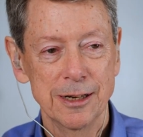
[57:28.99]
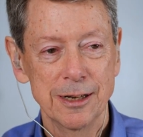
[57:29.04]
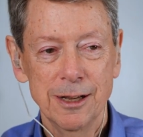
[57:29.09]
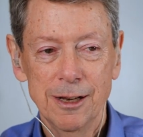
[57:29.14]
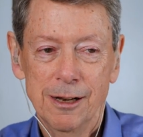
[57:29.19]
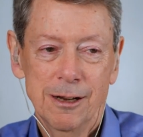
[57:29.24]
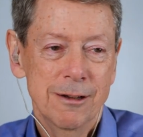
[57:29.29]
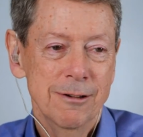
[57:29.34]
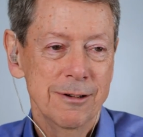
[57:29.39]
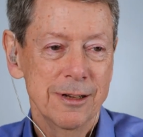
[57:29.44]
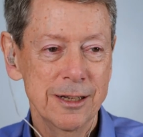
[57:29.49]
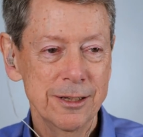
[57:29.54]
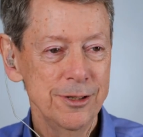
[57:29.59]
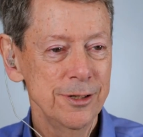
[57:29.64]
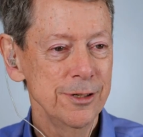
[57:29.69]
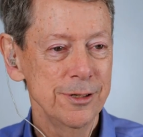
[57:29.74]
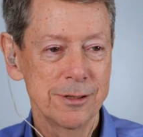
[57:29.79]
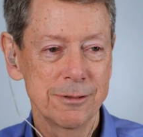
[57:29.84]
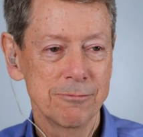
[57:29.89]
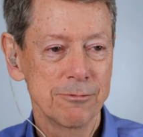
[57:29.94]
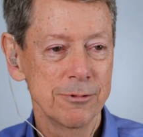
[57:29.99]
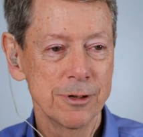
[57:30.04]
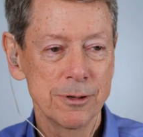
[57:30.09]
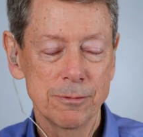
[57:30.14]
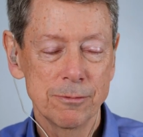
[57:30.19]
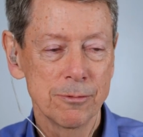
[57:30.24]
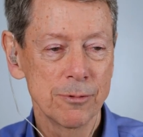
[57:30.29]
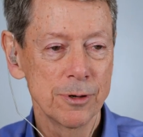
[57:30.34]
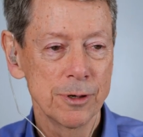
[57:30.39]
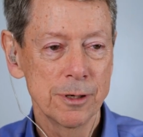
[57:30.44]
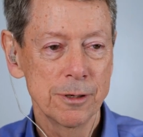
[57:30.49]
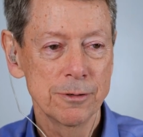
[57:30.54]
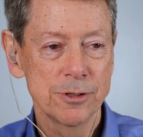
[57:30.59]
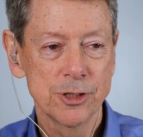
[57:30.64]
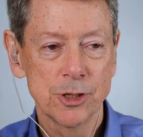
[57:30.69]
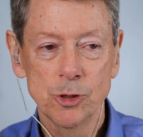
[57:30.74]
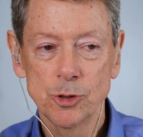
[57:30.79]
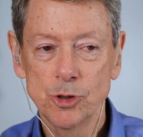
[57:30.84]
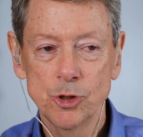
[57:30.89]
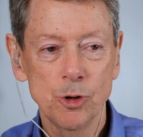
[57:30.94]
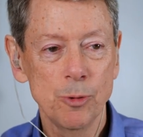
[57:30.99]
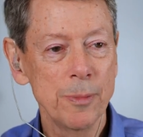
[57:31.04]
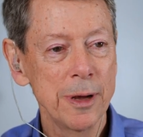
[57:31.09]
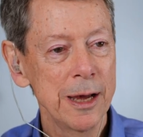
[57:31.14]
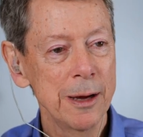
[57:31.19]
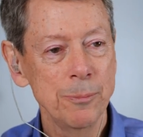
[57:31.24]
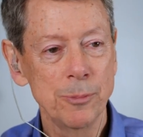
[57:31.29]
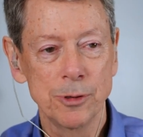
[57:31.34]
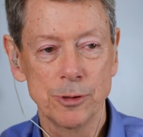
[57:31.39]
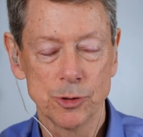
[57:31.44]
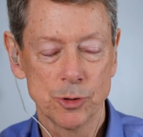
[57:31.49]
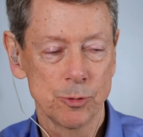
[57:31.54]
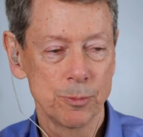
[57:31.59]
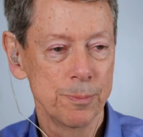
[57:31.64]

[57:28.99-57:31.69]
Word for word: You know, it just we're we're social mammals.